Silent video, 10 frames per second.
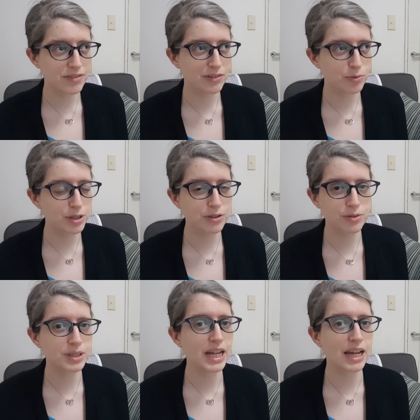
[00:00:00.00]
we have three or
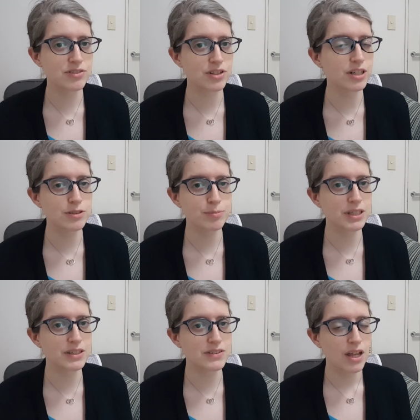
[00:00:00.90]
three and a half stars
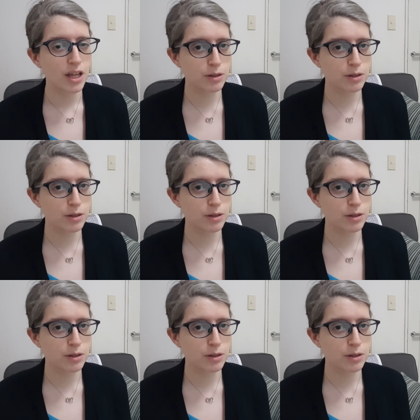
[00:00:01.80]
because